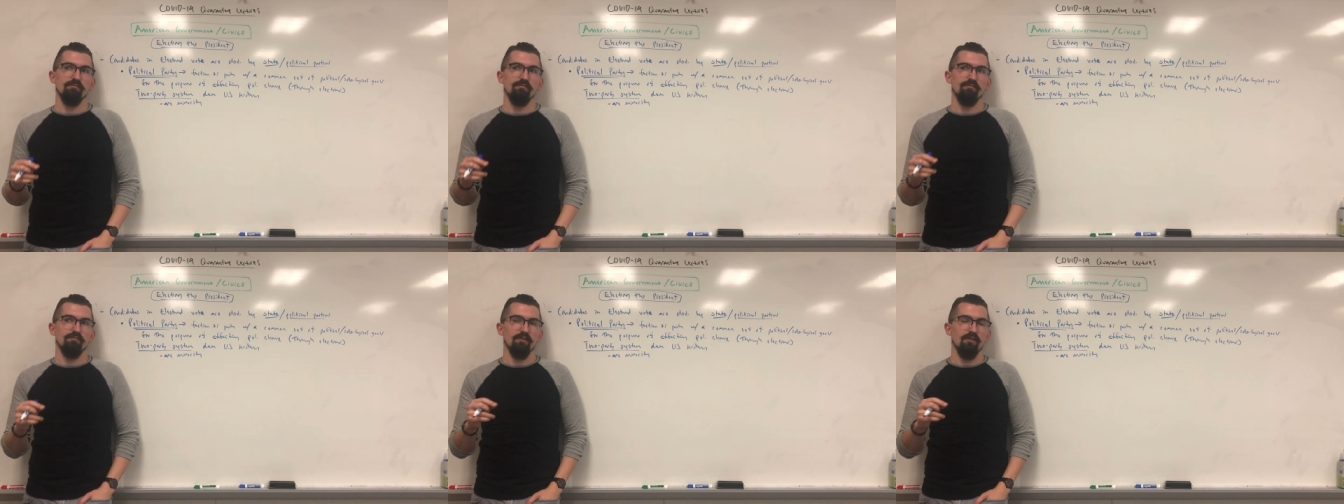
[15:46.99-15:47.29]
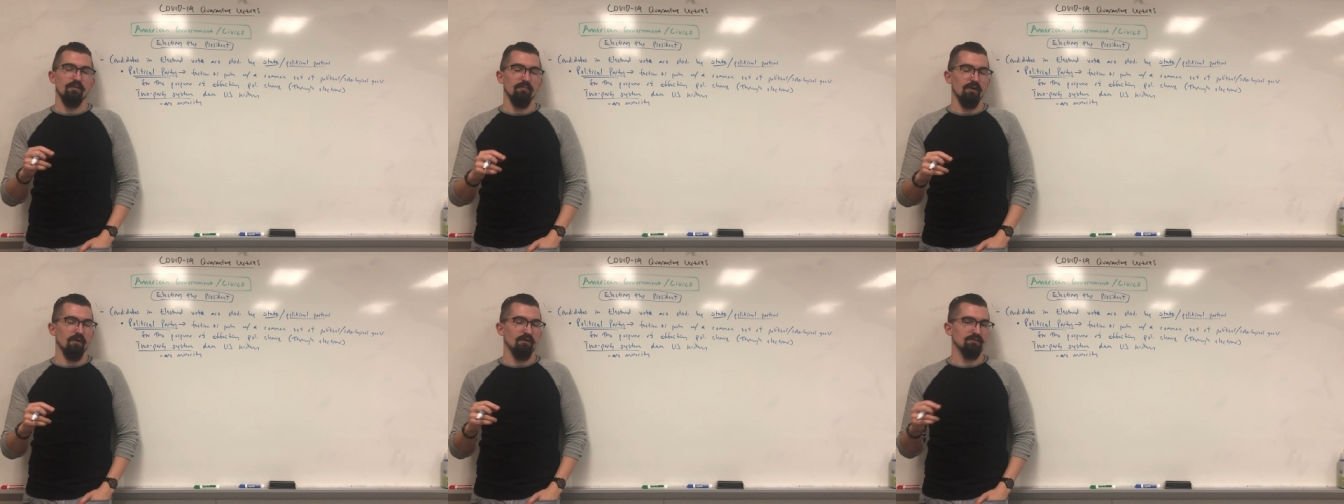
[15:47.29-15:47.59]
for
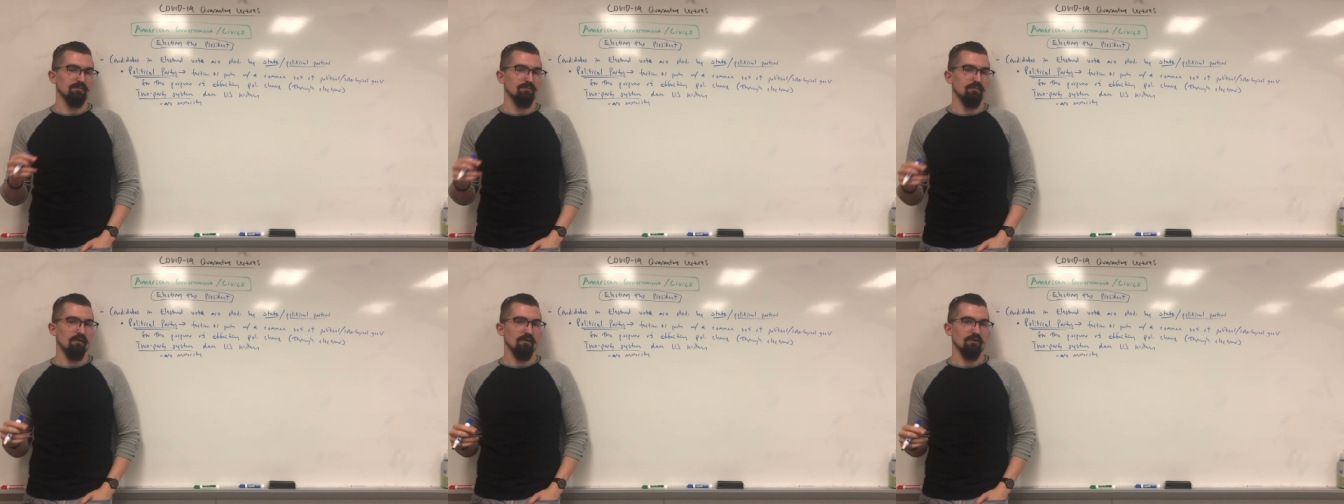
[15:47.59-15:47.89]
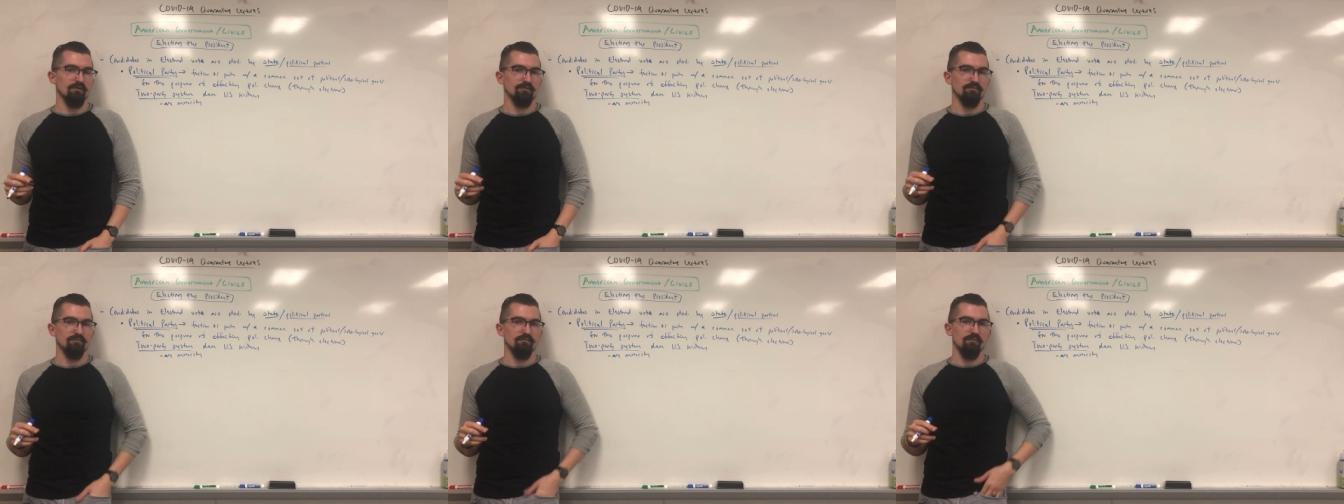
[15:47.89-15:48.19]
the most
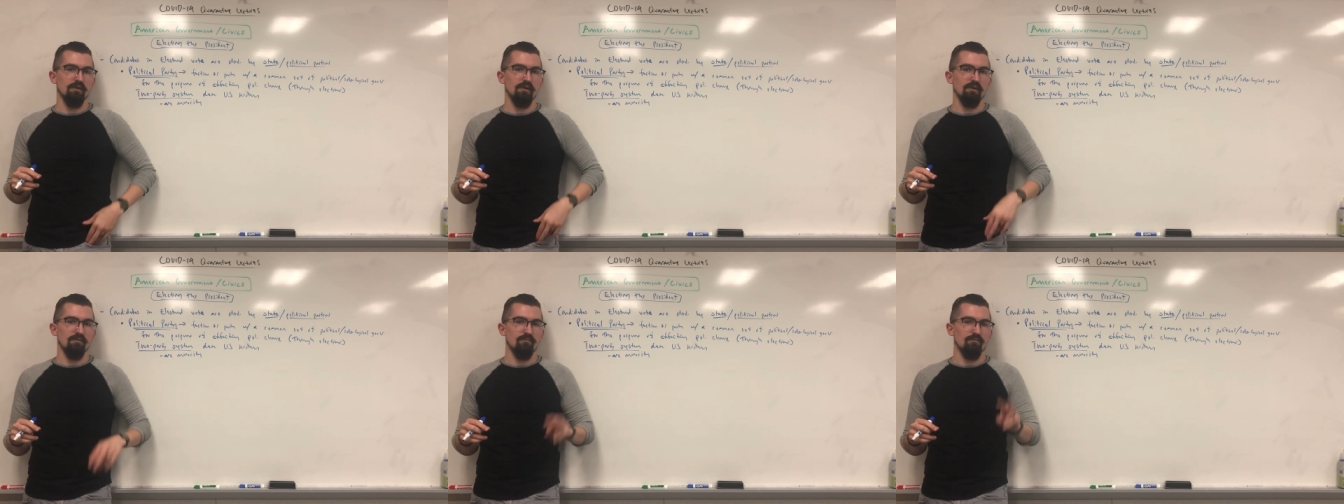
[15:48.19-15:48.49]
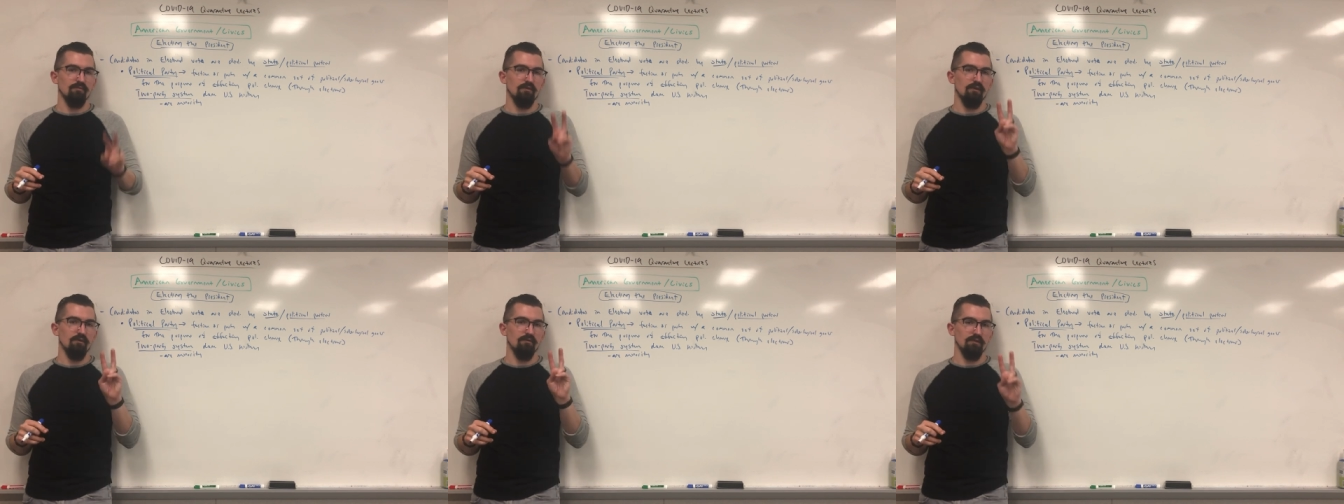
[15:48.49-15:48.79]
part, true that
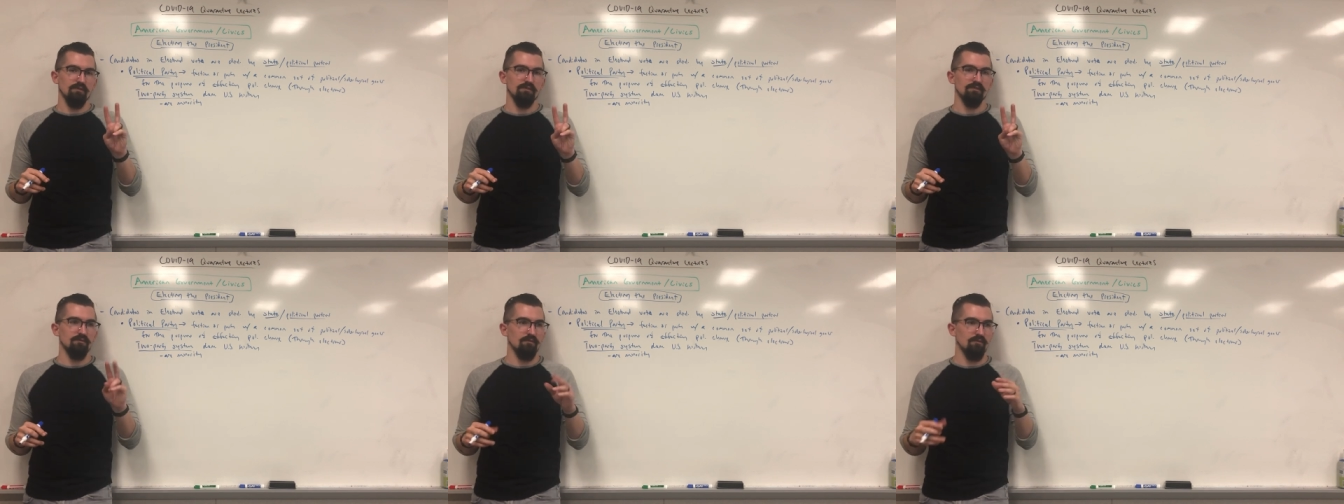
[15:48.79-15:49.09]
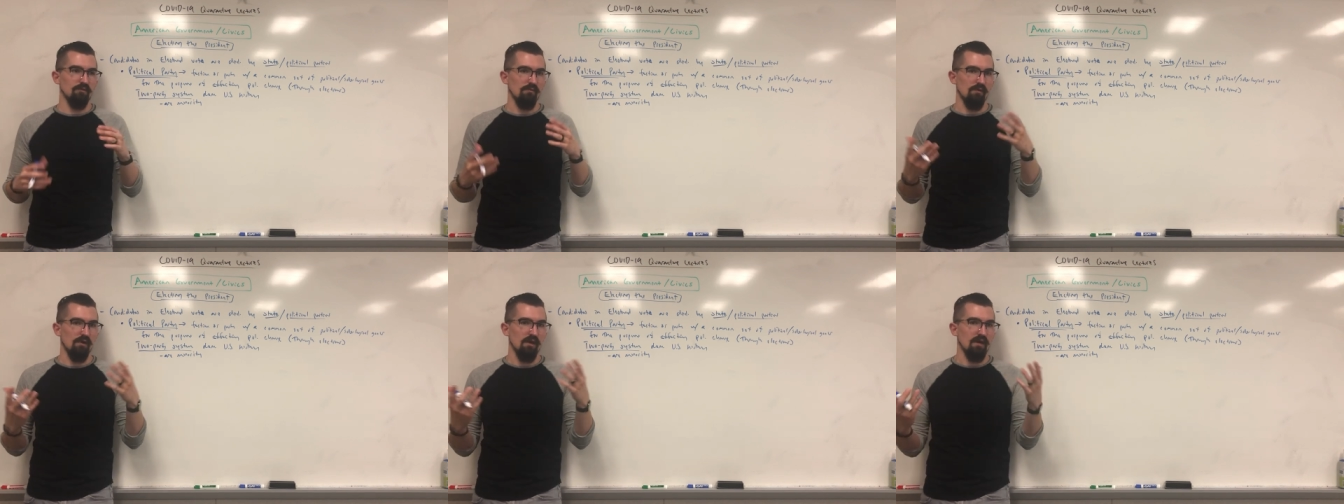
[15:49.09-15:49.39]
really only
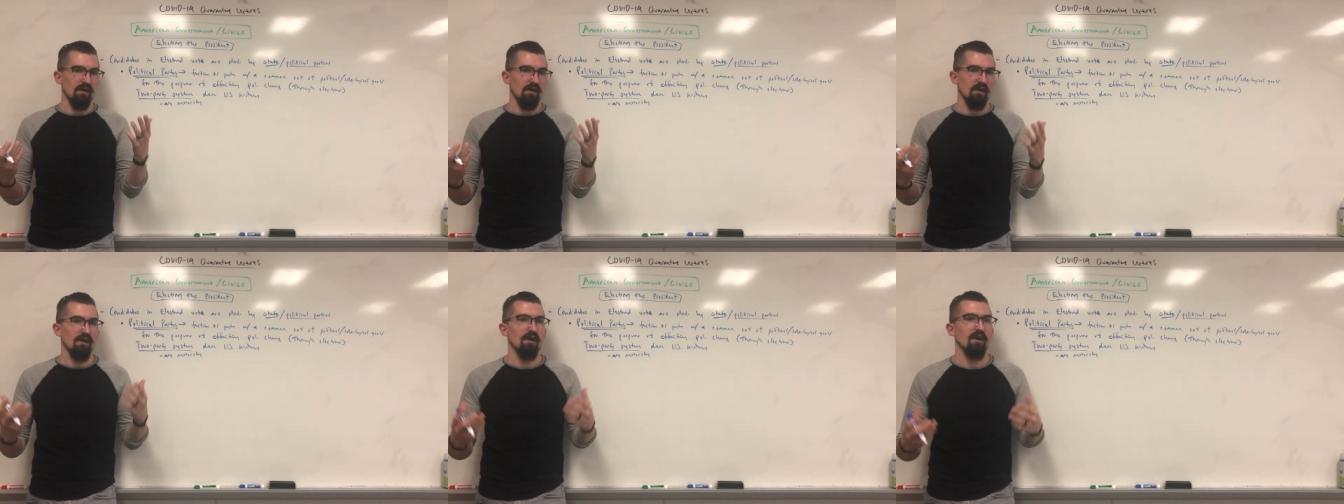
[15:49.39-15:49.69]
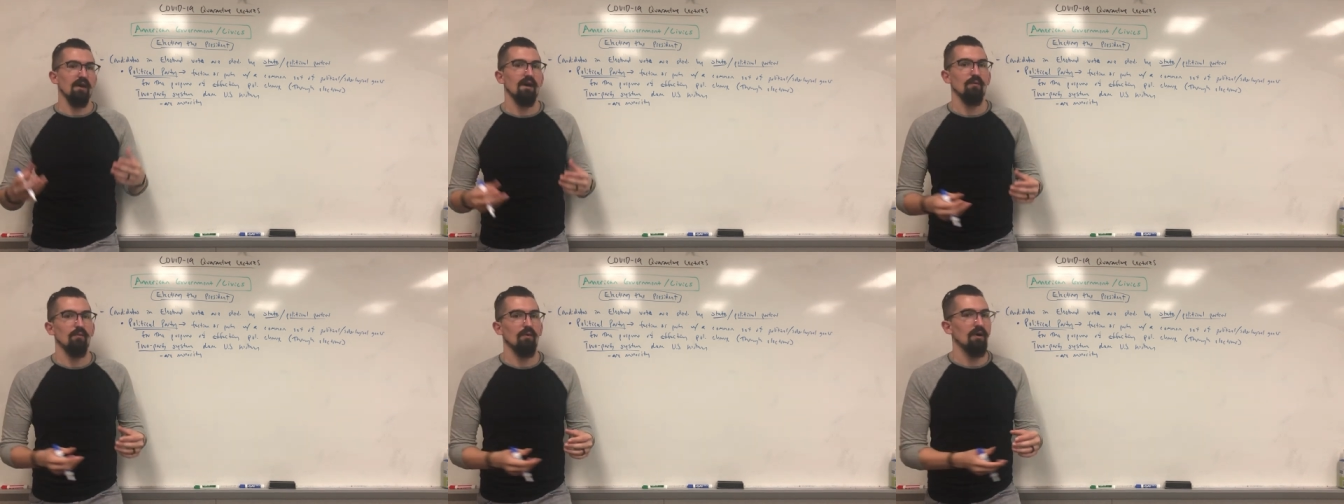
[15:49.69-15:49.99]
two
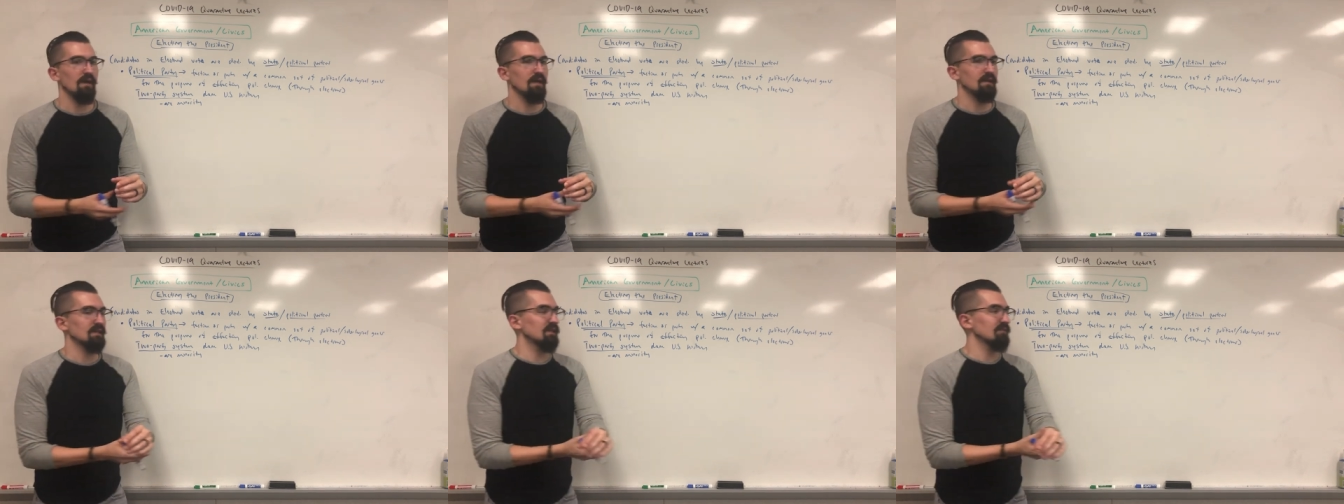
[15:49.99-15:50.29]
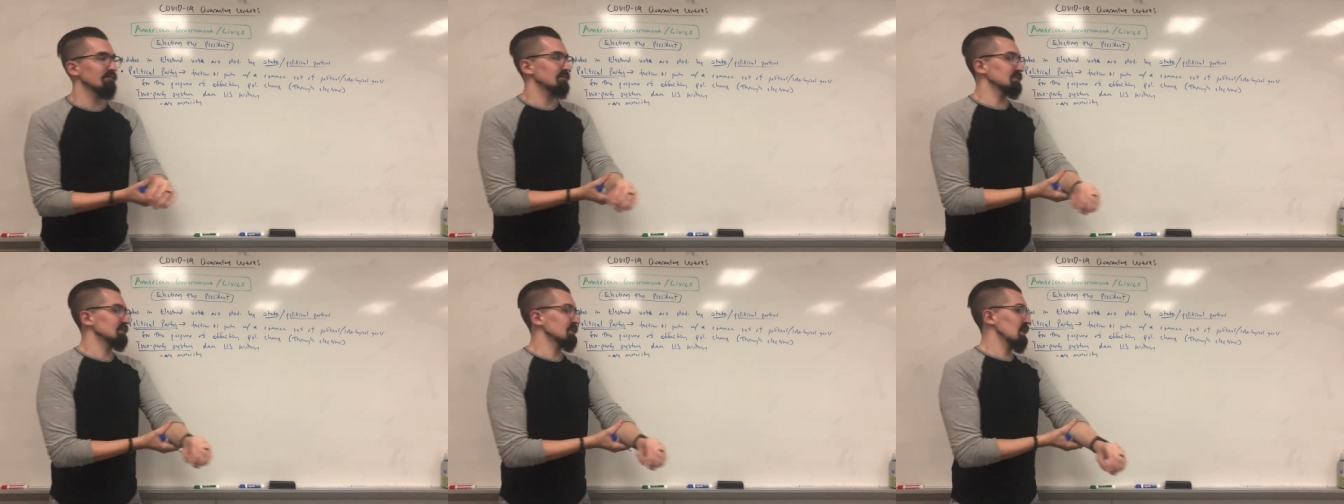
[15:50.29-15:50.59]
at a
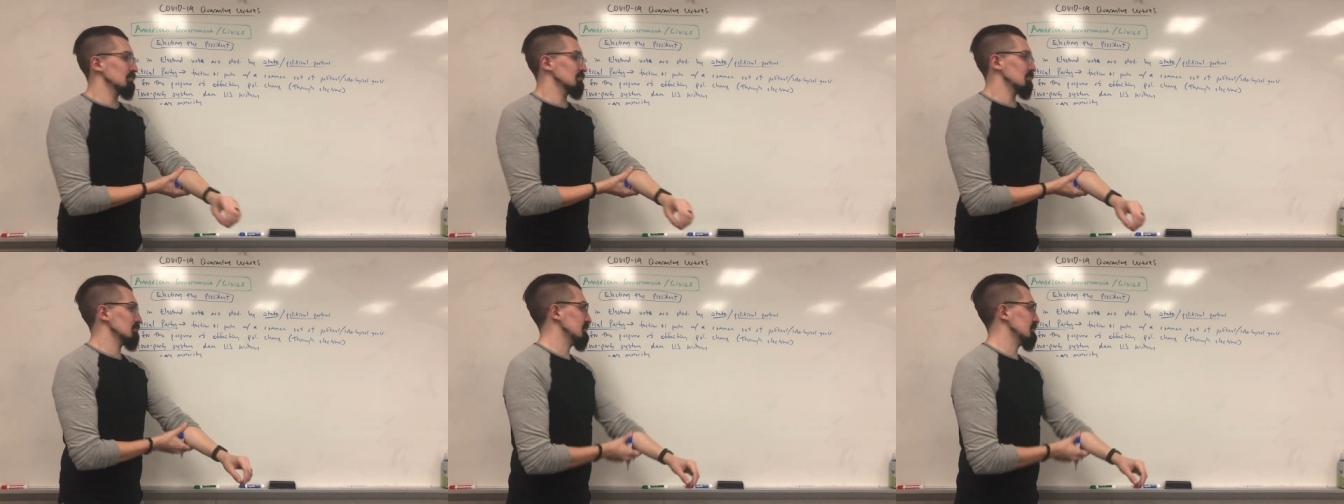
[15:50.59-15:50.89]
given time are